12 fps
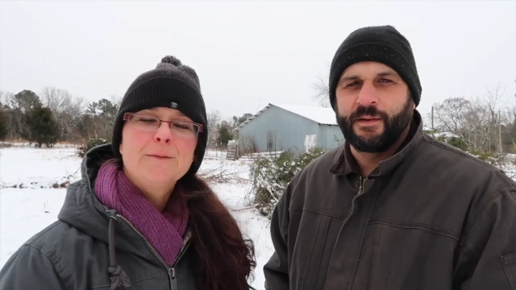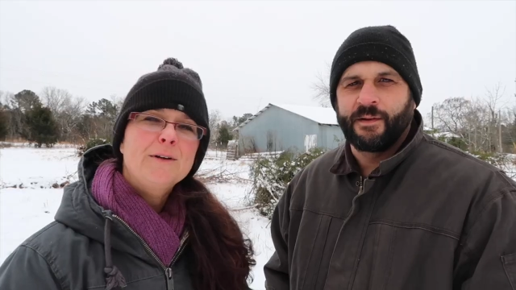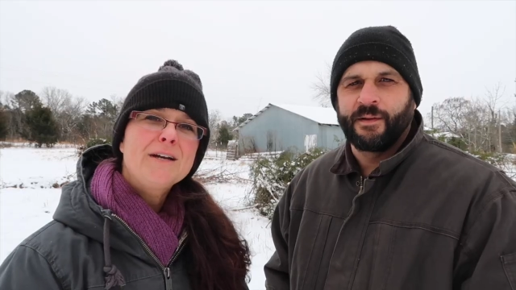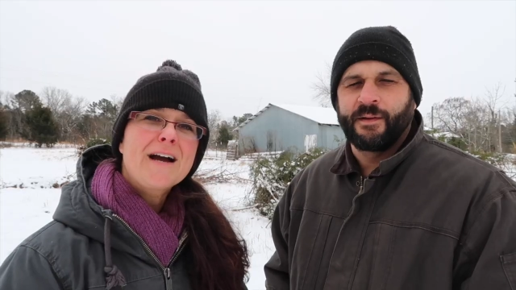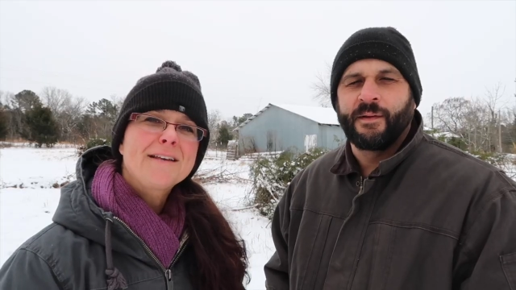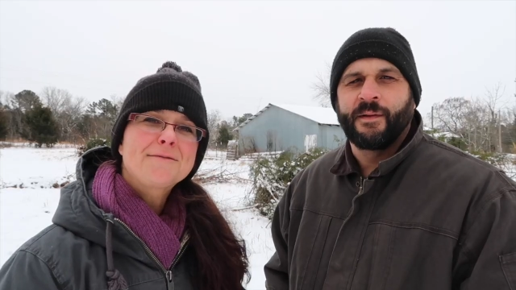Speaker 1: Well,
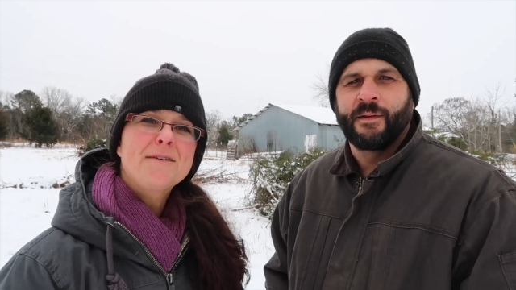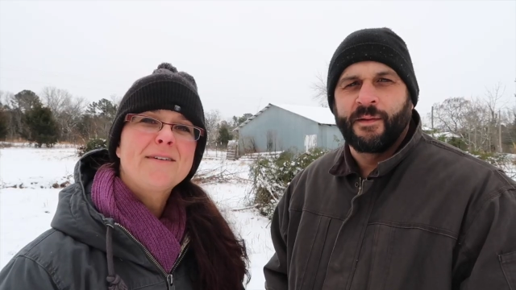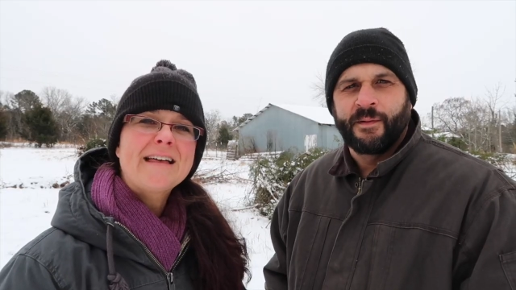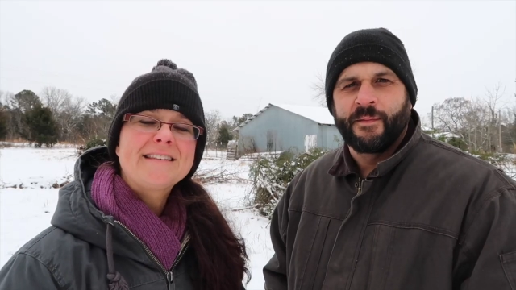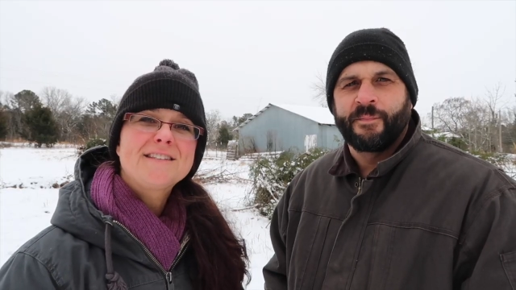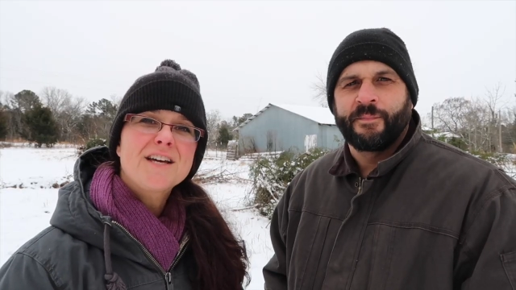you guys, we've
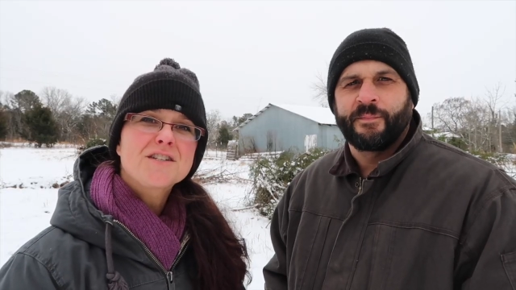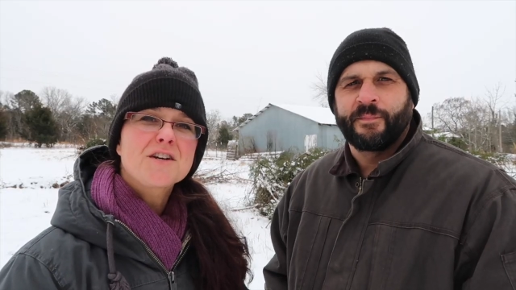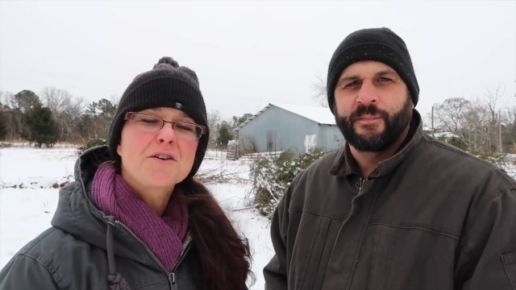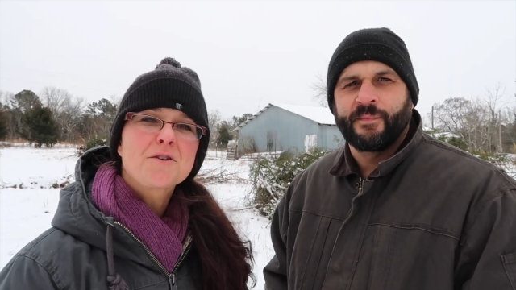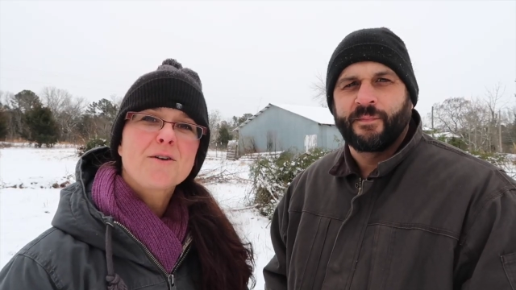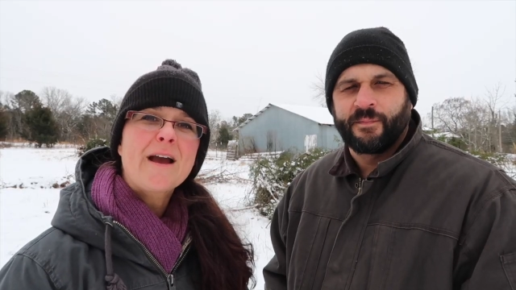had such a
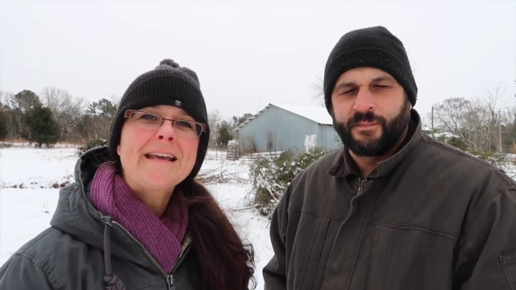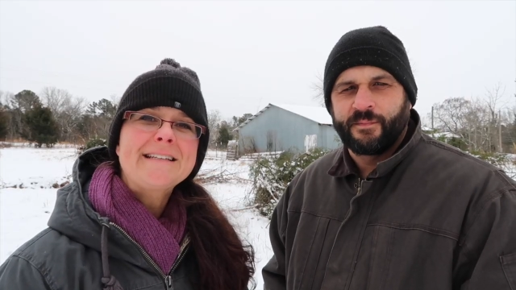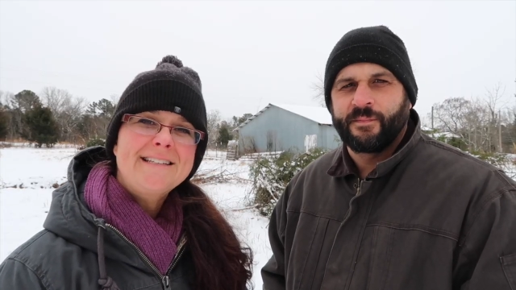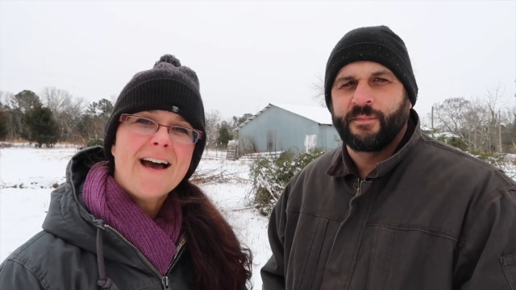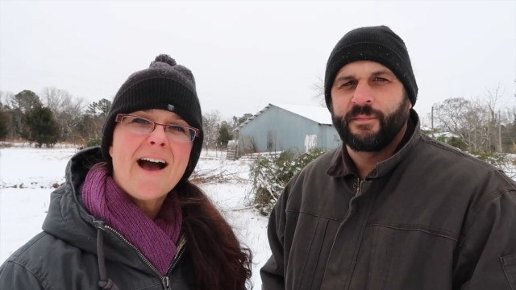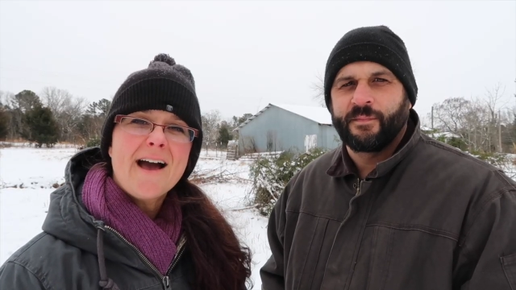great
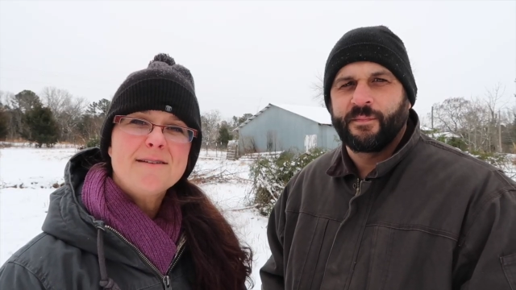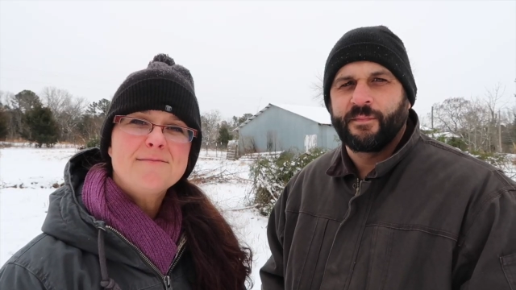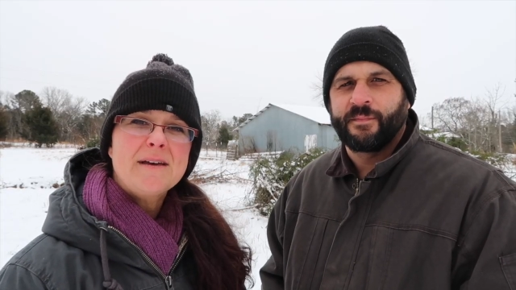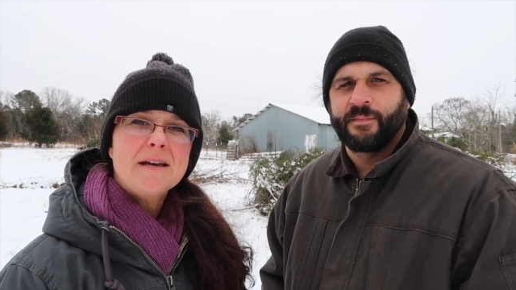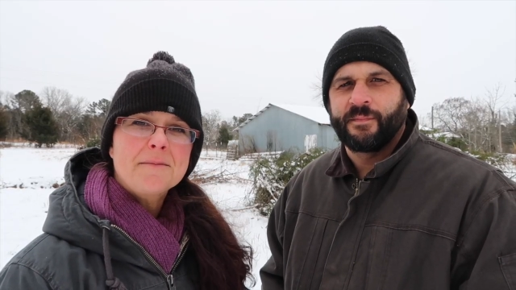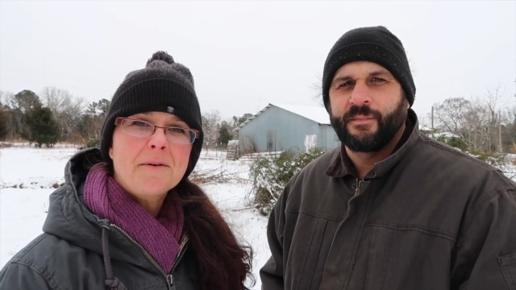time
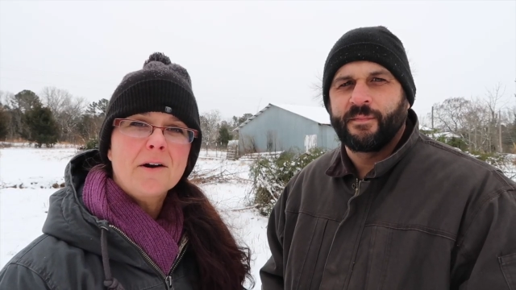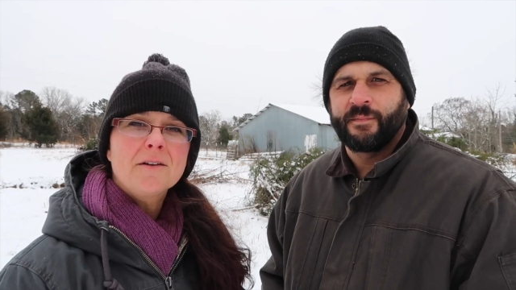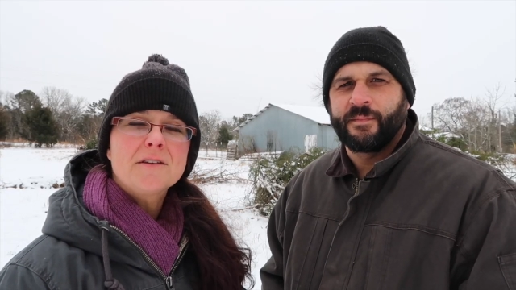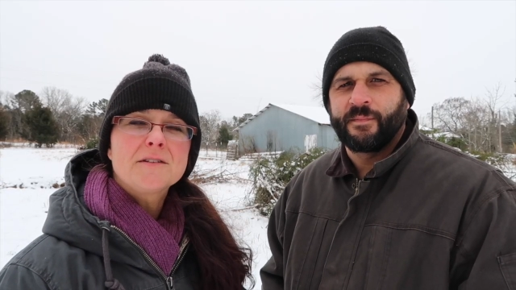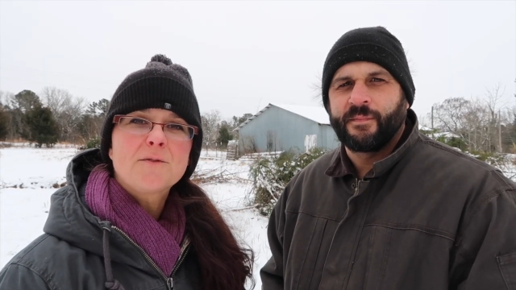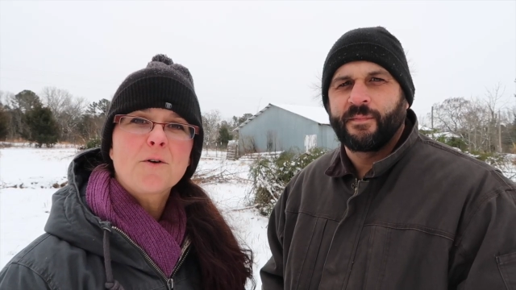being a part of
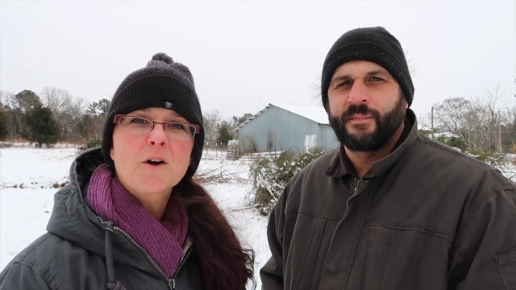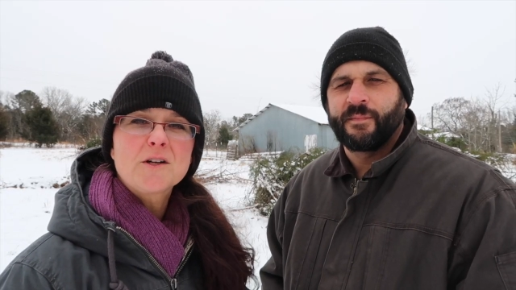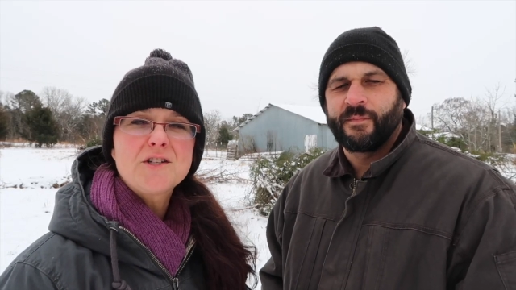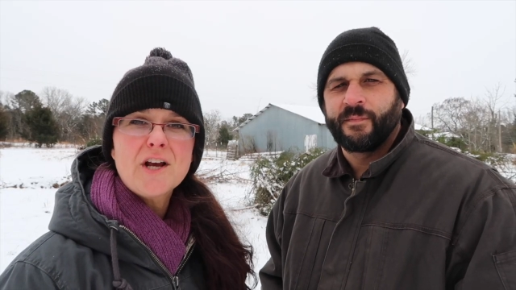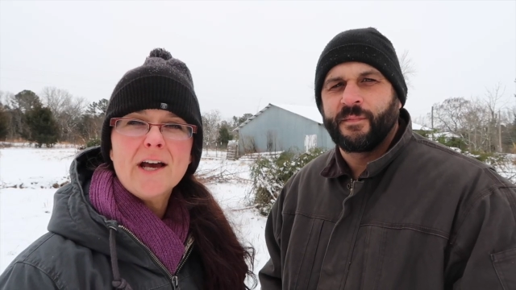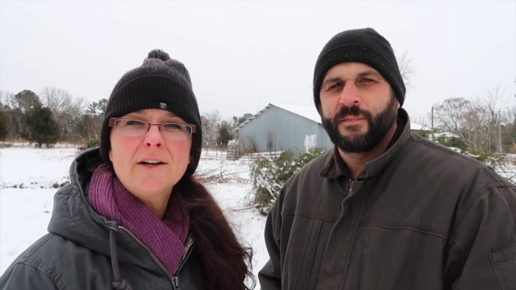this four
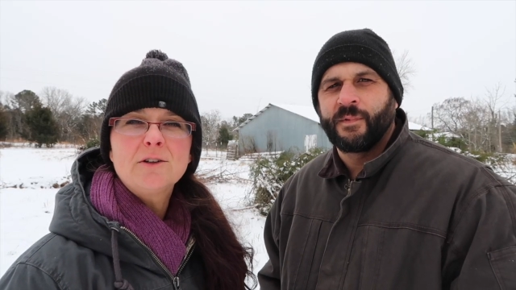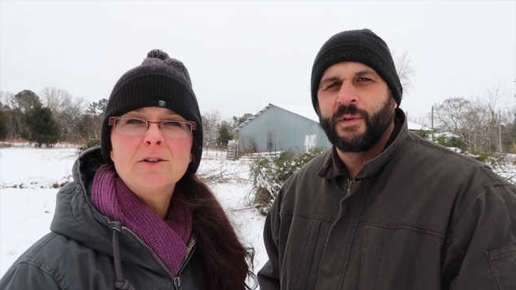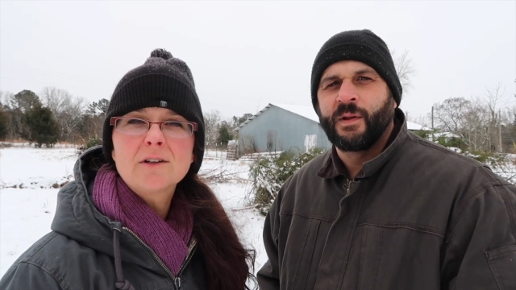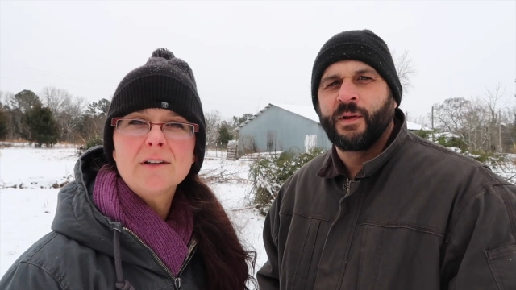channel